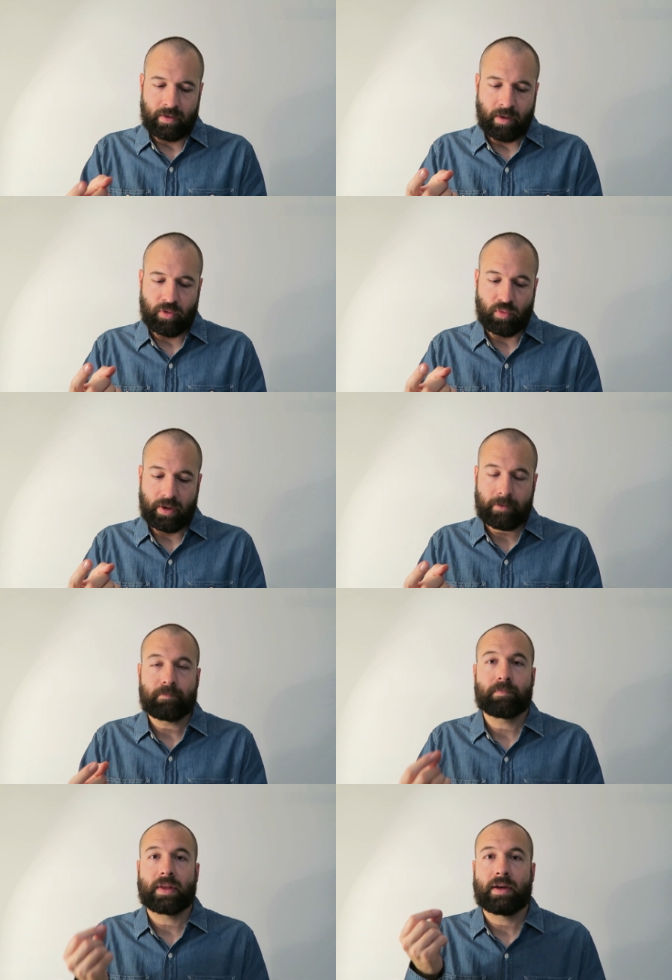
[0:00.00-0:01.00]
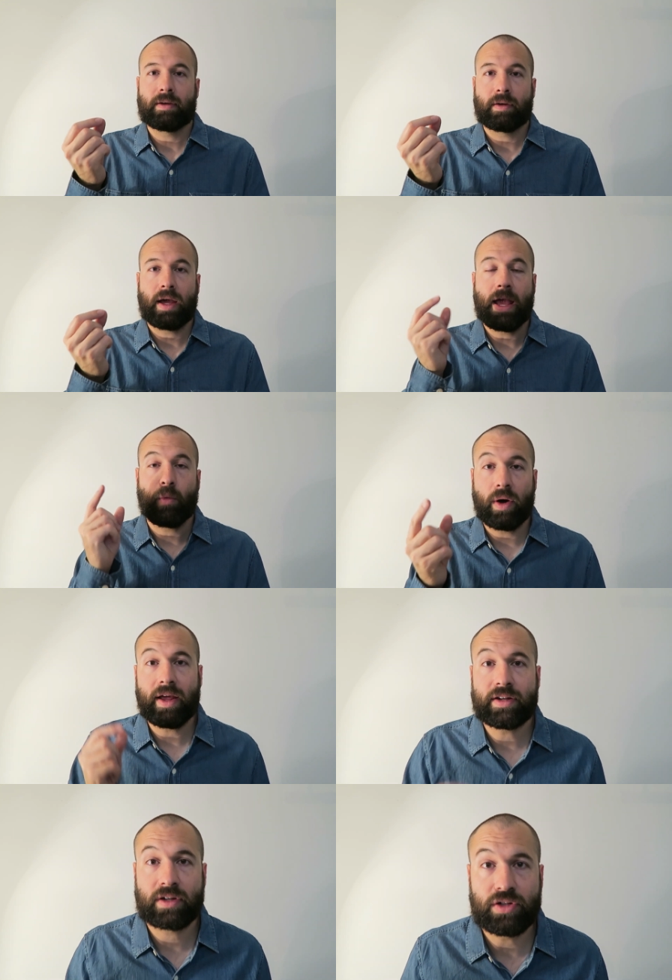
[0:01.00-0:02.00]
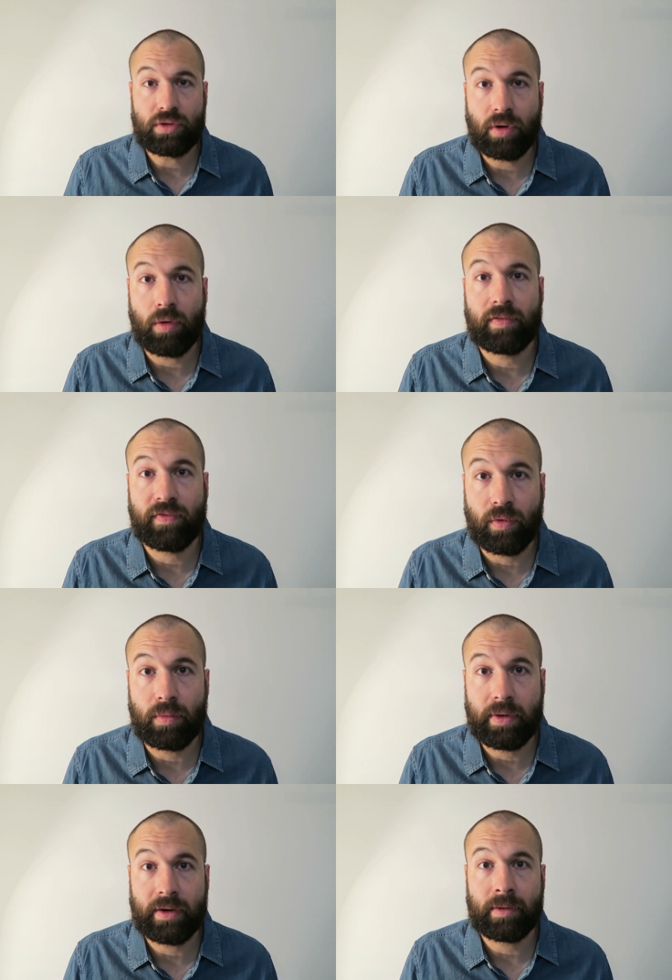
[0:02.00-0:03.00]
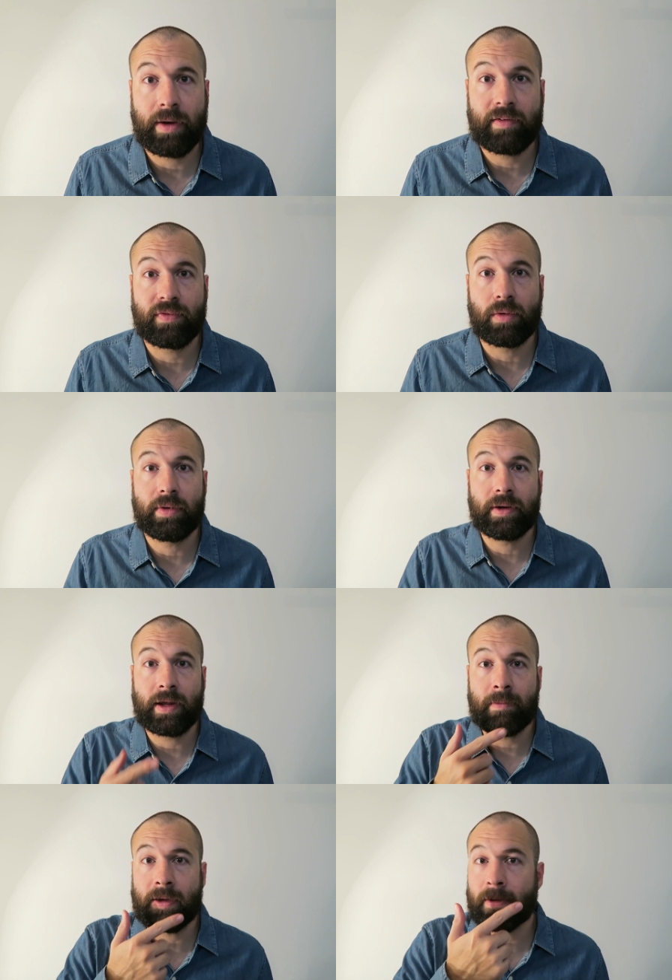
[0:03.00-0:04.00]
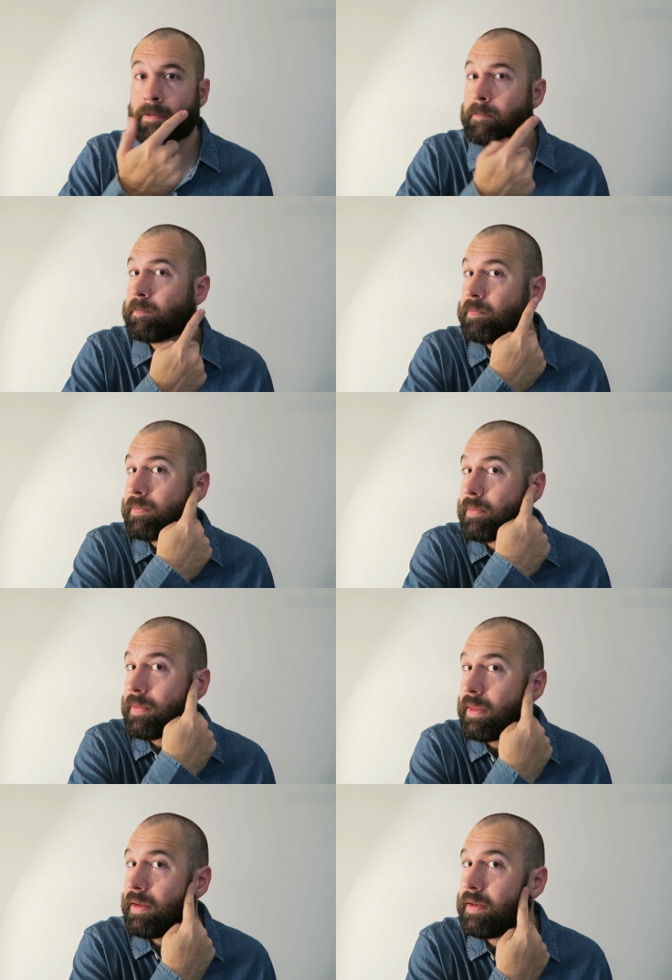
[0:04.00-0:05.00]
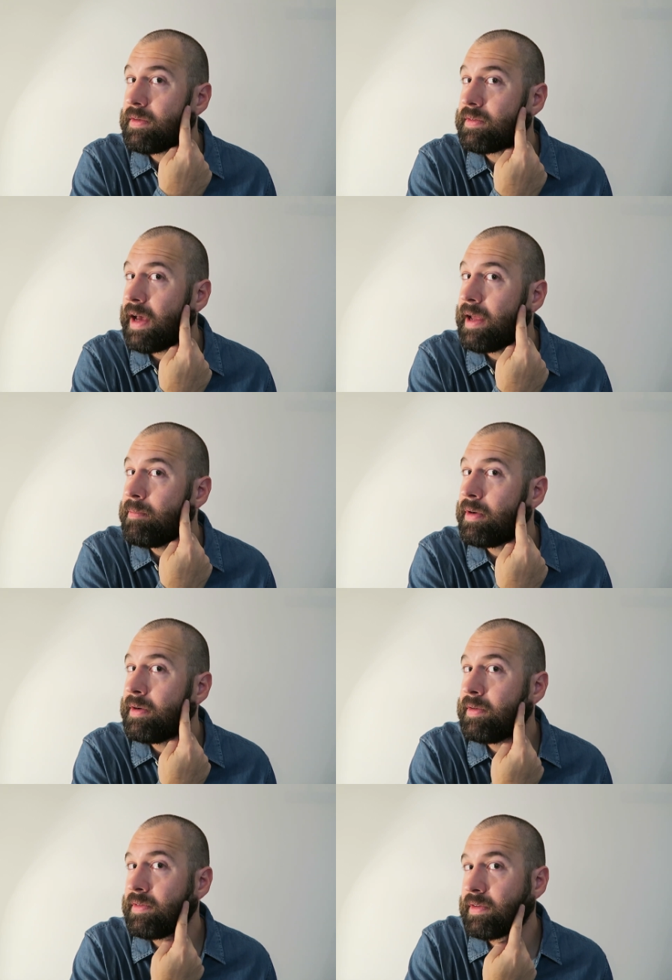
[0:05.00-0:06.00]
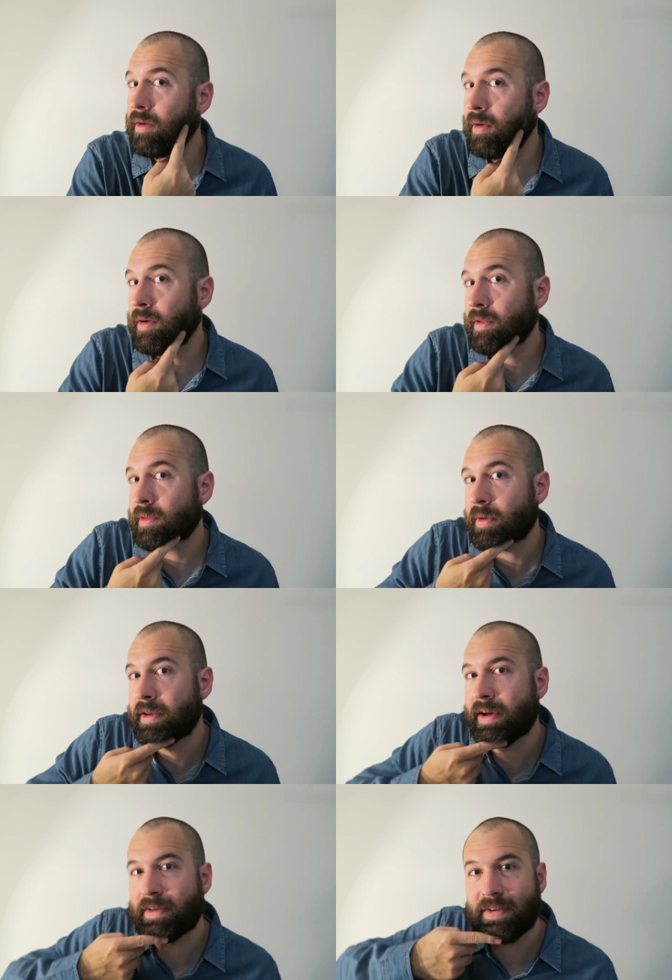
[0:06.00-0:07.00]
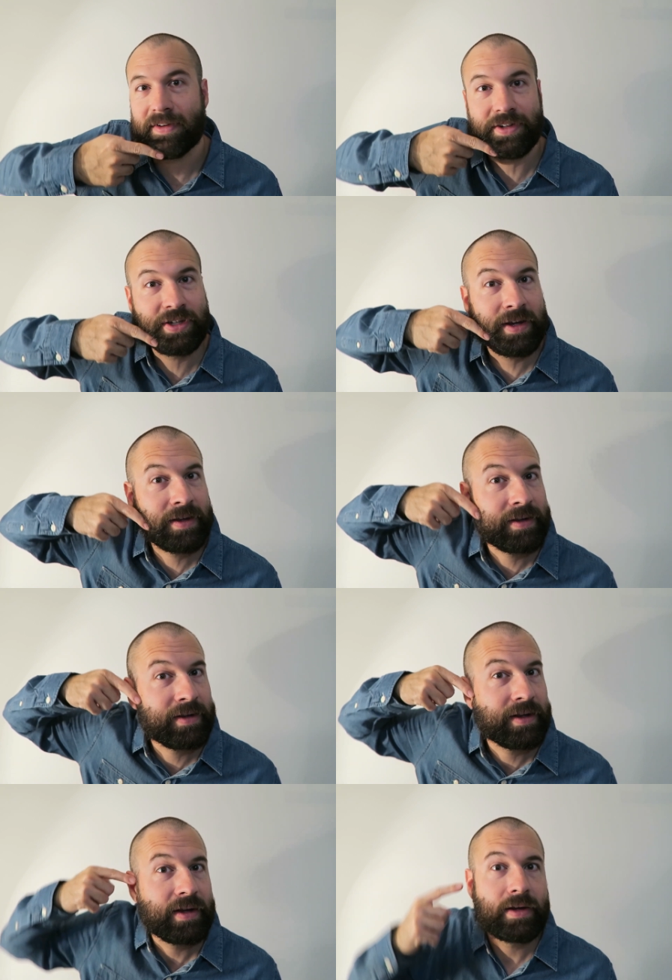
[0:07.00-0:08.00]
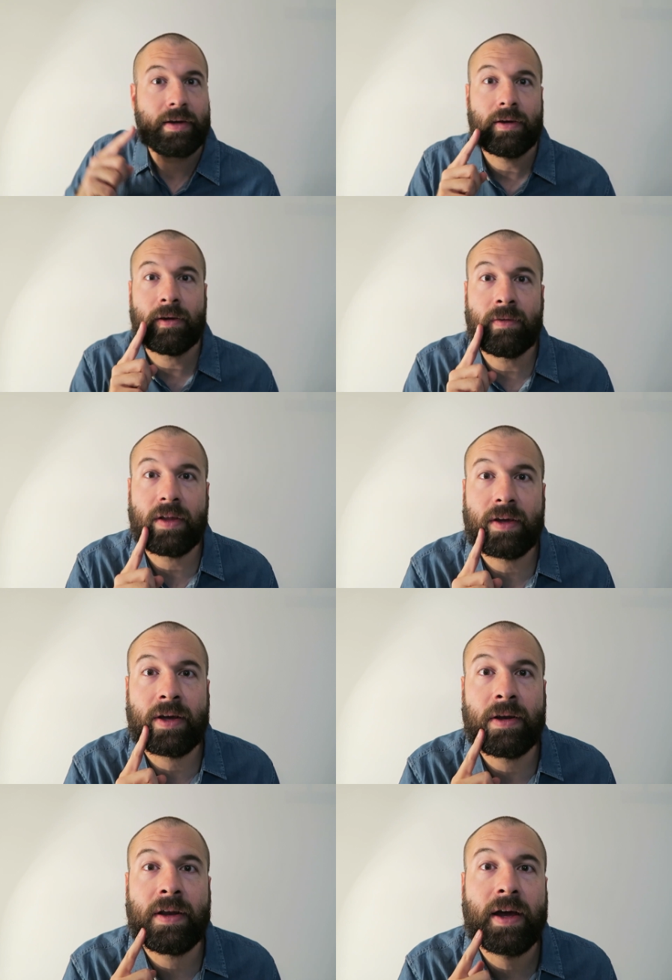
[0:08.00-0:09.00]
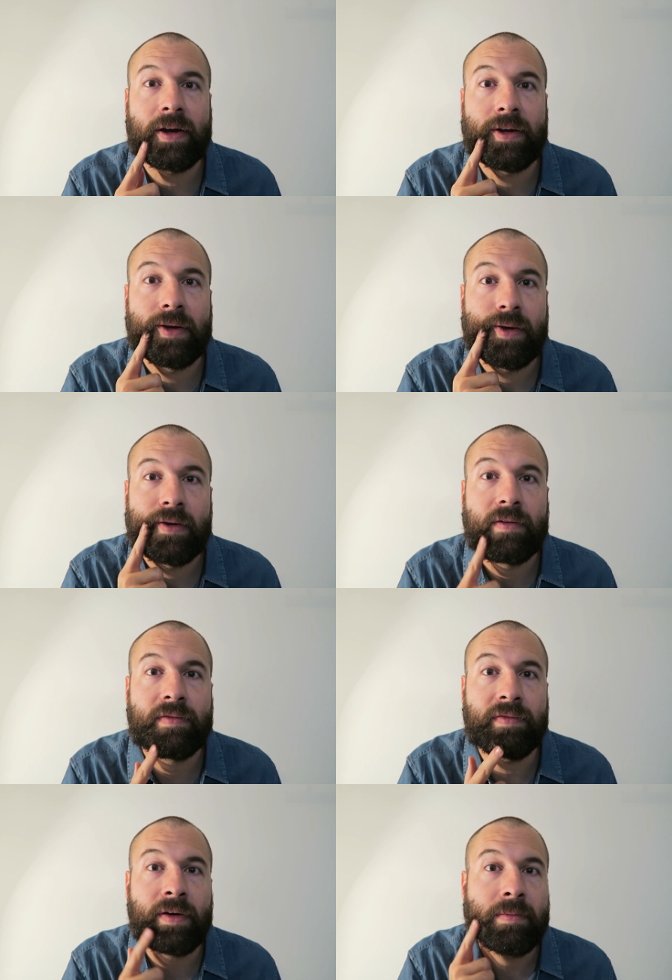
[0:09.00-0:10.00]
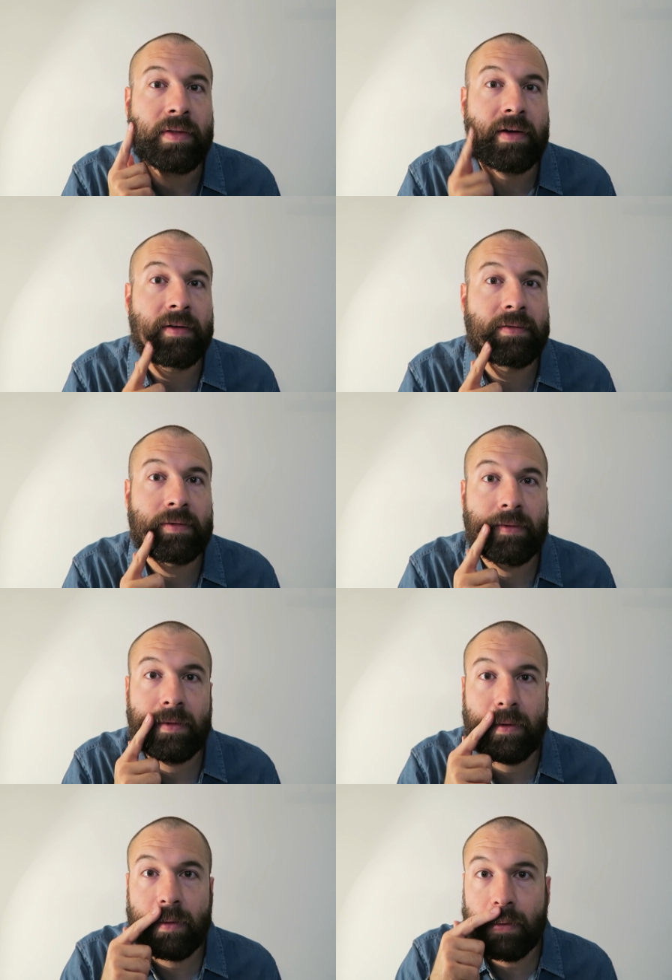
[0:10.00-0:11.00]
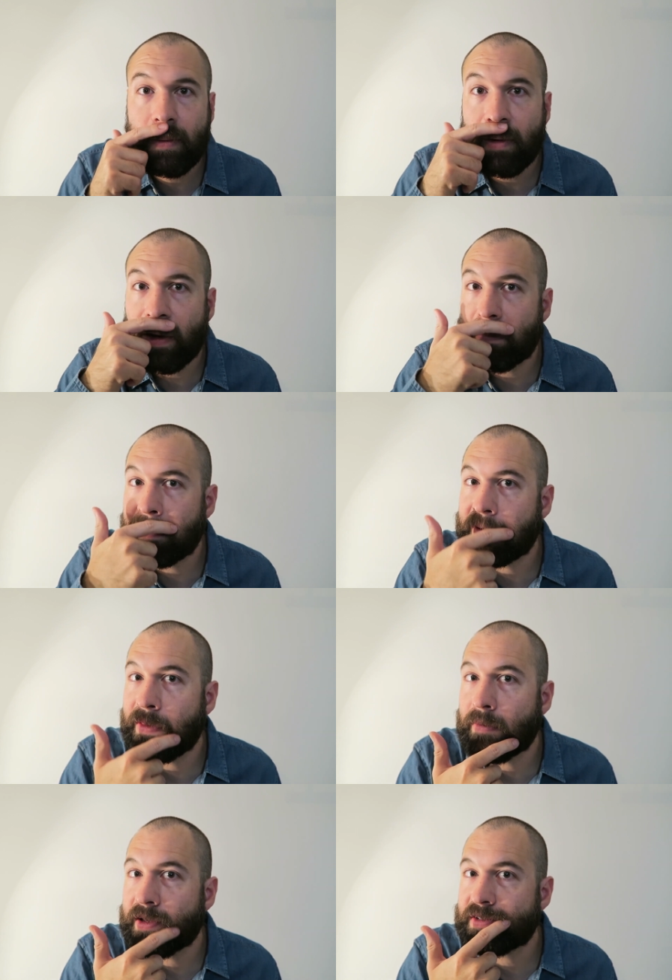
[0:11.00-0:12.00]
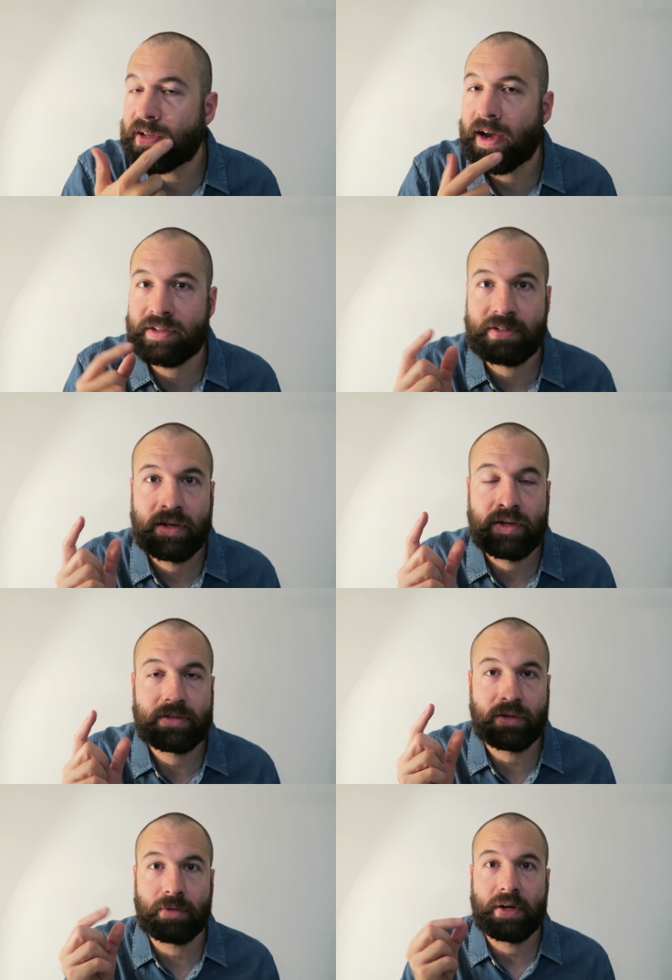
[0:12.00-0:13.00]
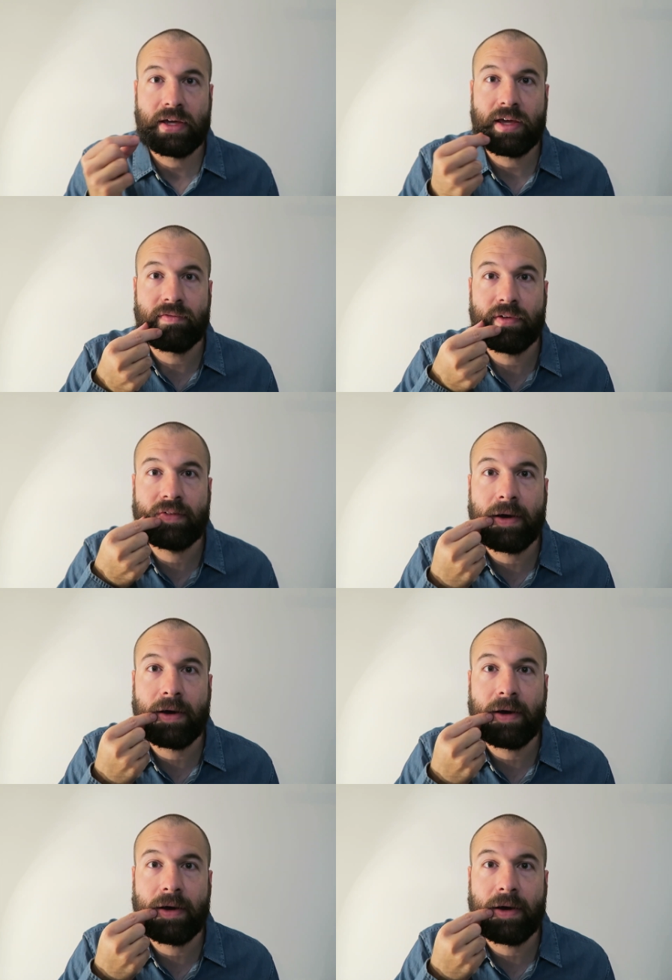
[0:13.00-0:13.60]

Number three, at what age could you grow a full beard? And by full beard, I mean sideburns go all the way down to your chin and they connect from this up into the mustache. So if you've